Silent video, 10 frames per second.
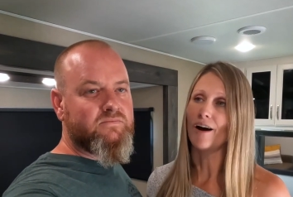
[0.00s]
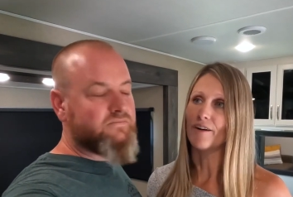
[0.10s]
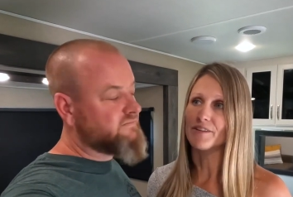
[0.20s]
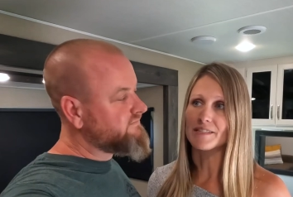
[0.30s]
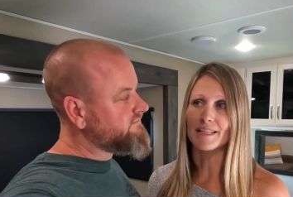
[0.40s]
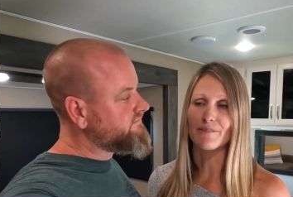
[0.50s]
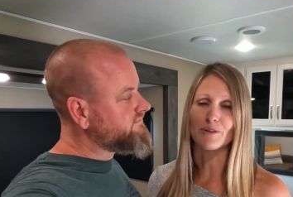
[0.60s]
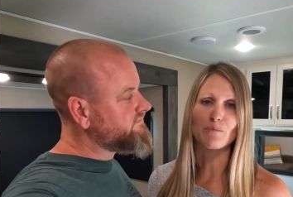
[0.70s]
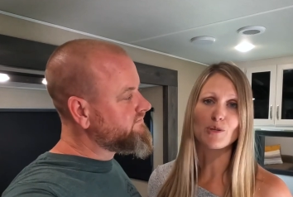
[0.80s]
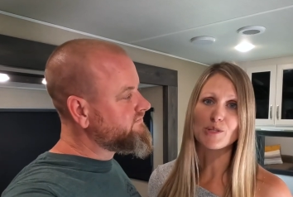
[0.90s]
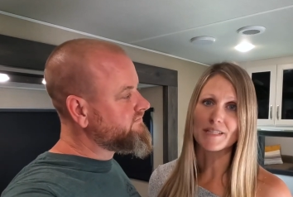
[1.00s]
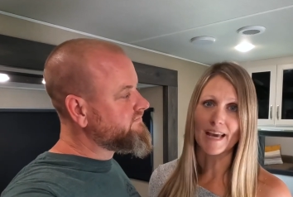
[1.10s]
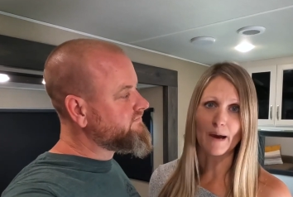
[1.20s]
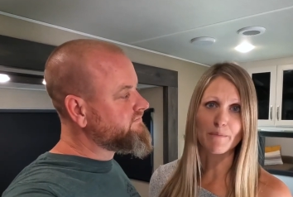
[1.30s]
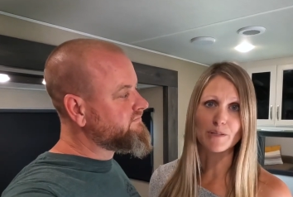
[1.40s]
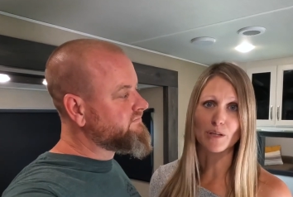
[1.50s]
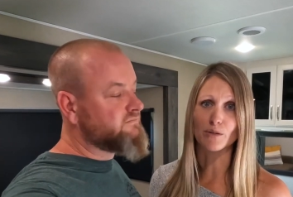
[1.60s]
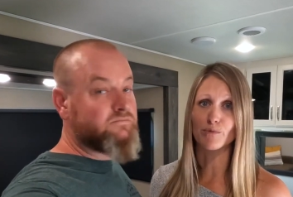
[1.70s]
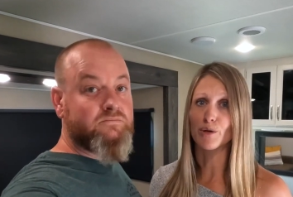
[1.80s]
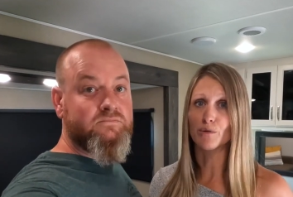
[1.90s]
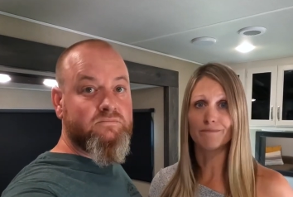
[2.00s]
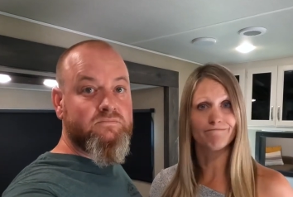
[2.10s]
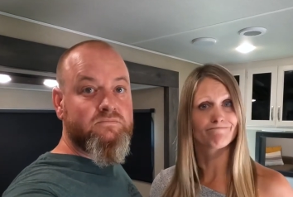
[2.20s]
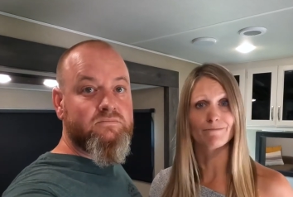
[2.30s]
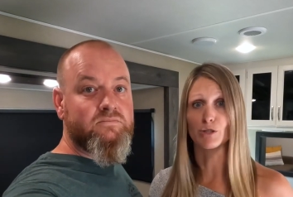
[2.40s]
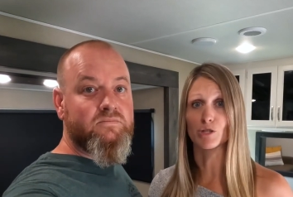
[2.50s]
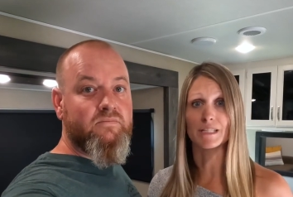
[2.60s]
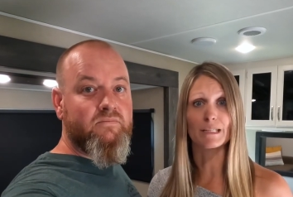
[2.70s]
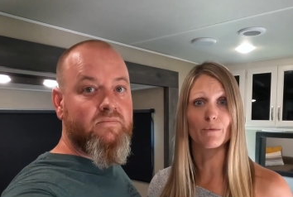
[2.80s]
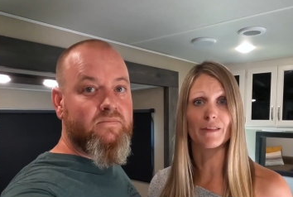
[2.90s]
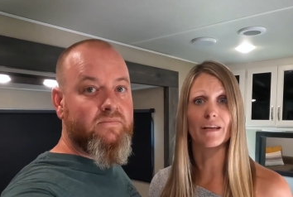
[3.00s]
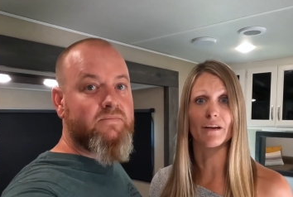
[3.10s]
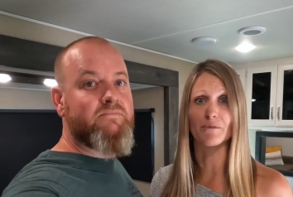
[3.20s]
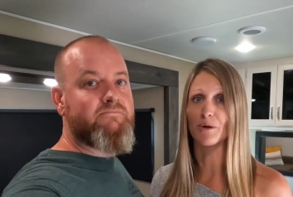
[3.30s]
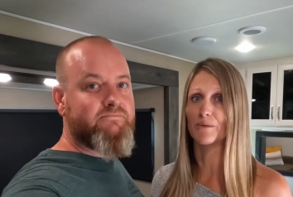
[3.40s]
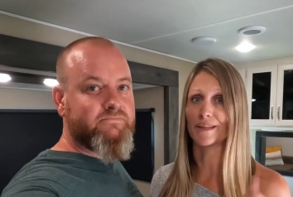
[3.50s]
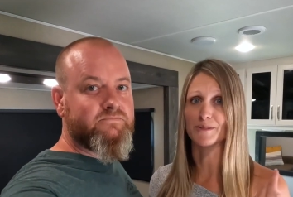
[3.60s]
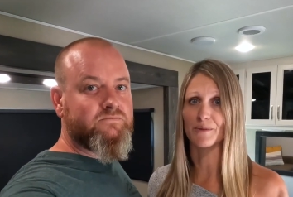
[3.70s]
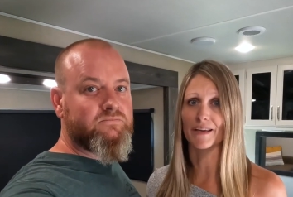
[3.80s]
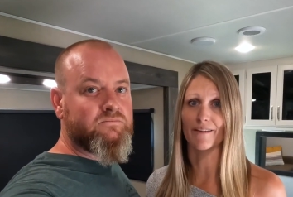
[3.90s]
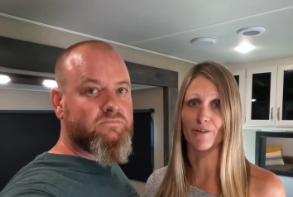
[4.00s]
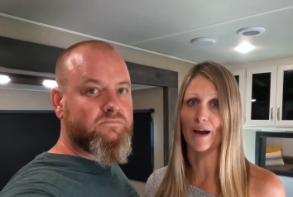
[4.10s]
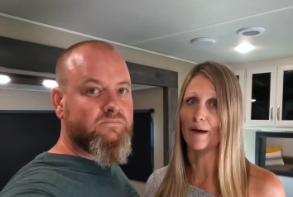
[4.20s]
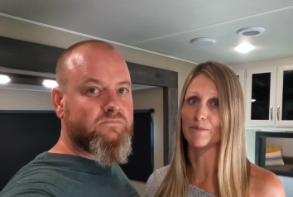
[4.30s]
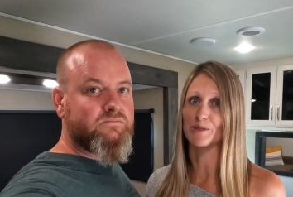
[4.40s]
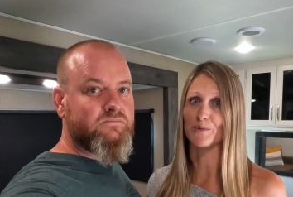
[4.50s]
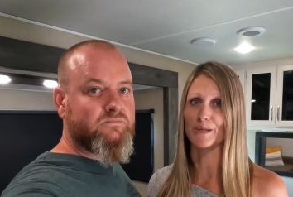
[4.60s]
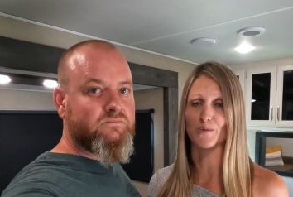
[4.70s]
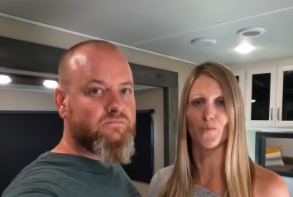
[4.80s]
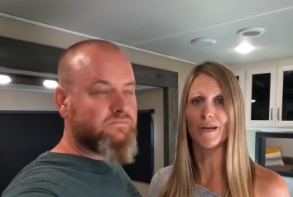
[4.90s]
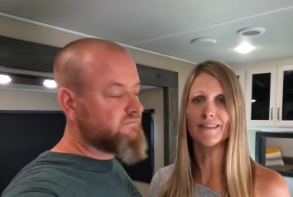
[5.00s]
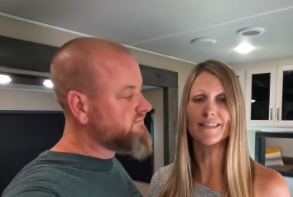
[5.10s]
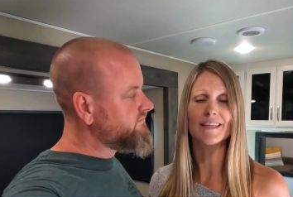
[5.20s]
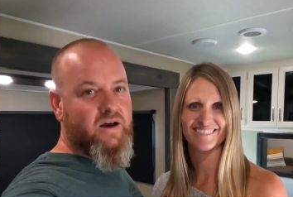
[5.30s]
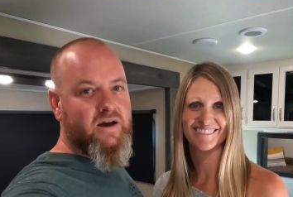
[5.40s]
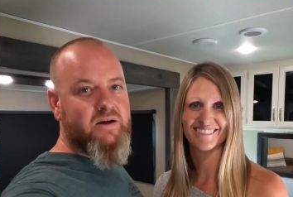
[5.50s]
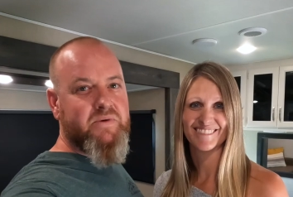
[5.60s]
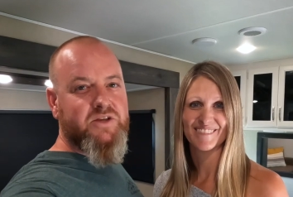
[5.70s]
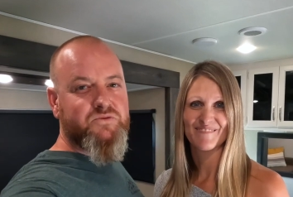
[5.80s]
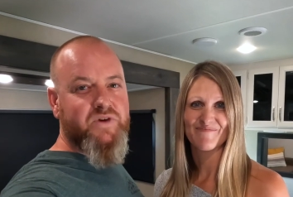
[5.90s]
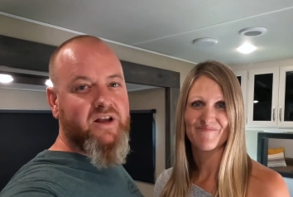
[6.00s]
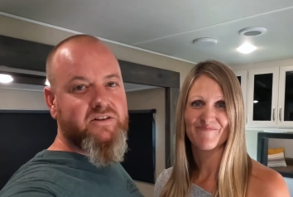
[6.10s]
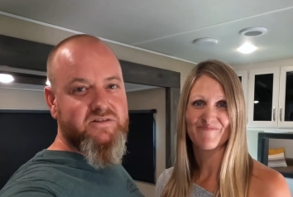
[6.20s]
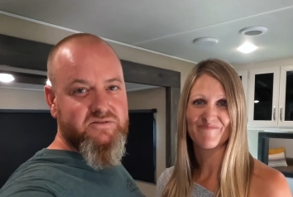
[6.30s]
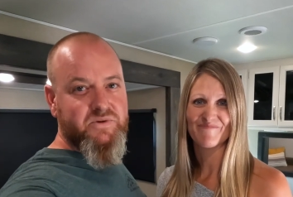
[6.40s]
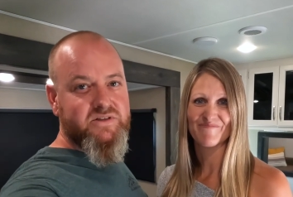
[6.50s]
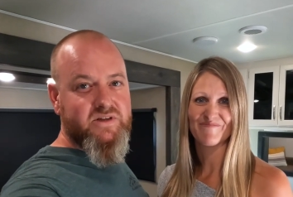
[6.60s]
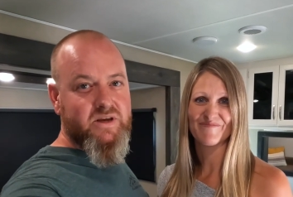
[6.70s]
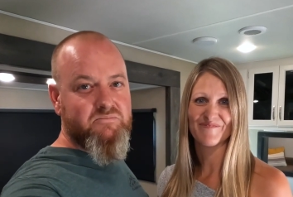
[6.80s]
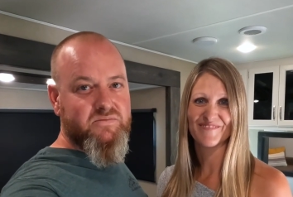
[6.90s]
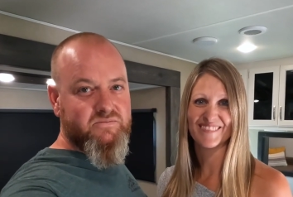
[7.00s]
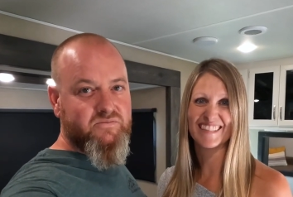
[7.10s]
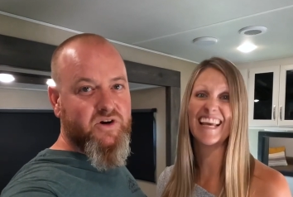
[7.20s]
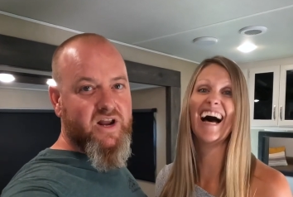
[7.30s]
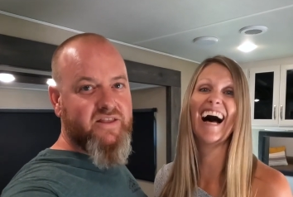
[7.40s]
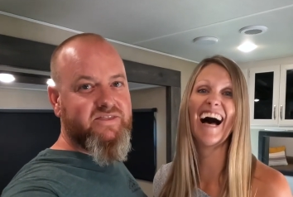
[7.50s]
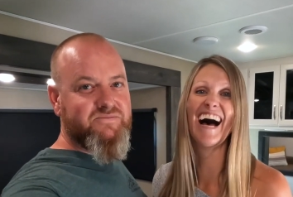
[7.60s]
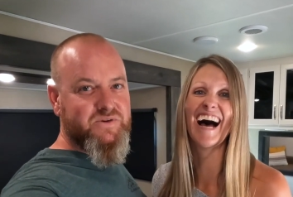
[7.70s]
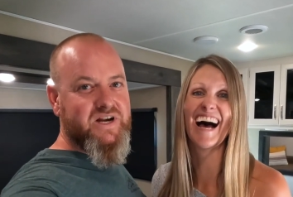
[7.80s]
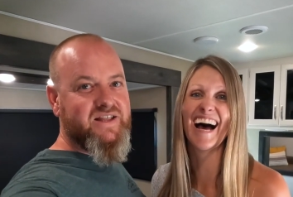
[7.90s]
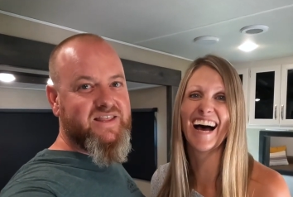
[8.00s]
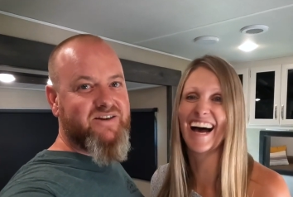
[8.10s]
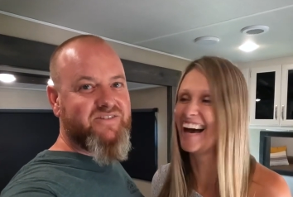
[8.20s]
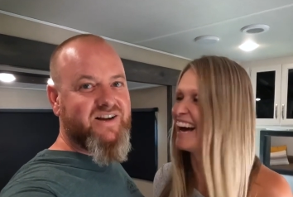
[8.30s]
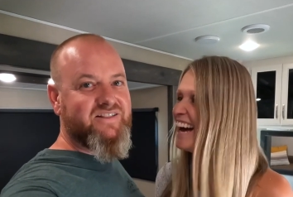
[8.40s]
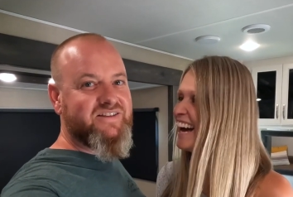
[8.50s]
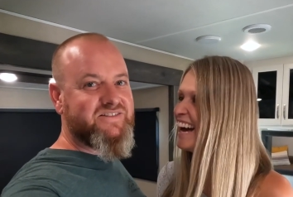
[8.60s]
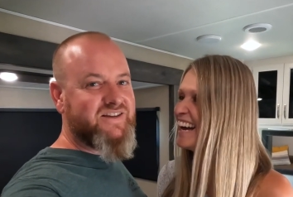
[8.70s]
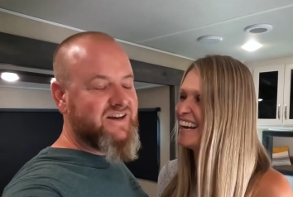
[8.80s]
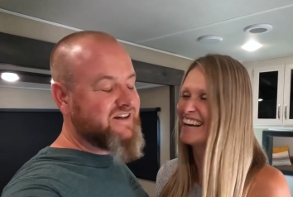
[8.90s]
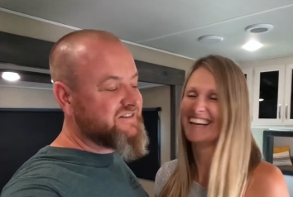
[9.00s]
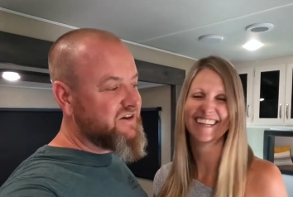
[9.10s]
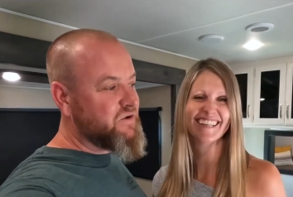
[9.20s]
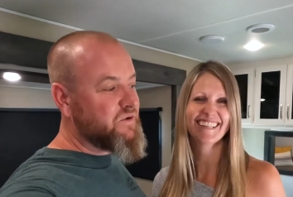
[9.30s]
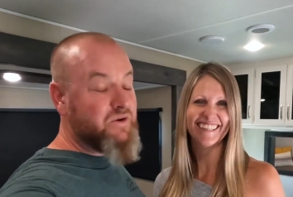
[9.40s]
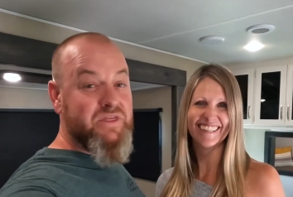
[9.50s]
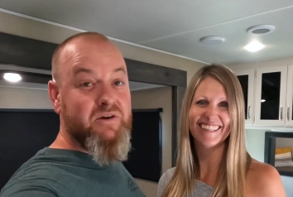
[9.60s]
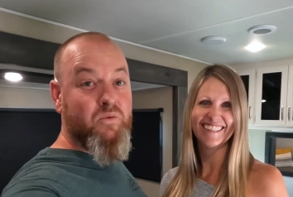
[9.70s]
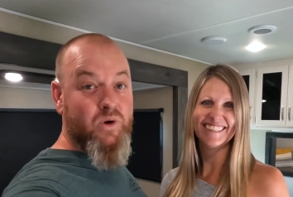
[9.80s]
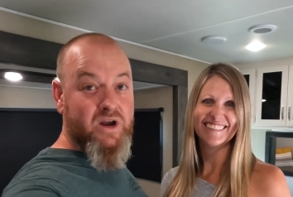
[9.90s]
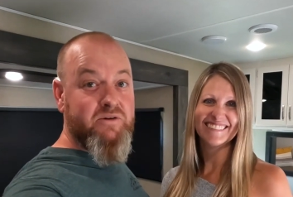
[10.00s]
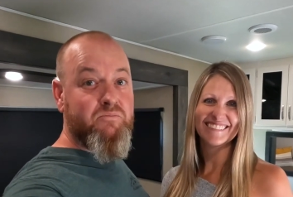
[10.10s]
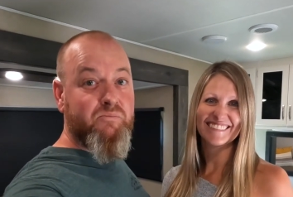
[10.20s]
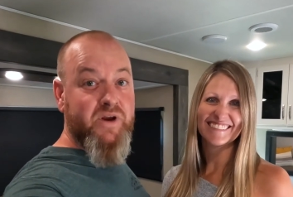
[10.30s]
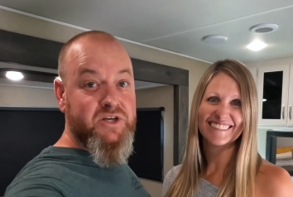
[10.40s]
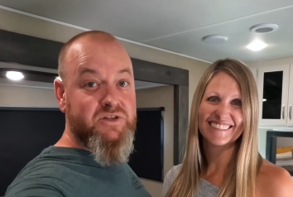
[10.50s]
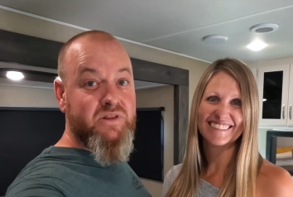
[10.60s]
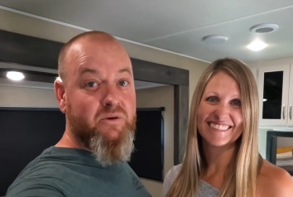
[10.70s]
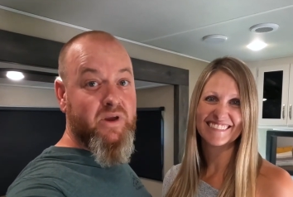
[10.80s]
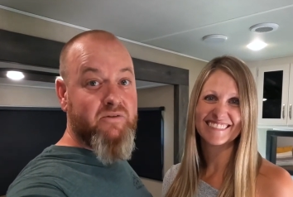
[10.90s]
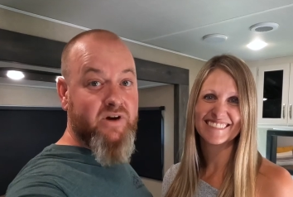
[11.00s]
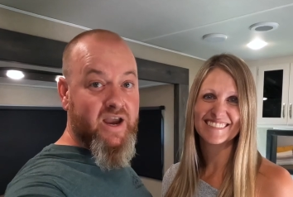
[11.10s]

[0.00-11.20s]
Speaker 1: Obviously, if an emergency happens on the road, you just deal with it on the road. That's only ever happened to us once.
Speaker 2: Um, as reckless as we seem, we're not we're not that reckless. So the one issue that we ever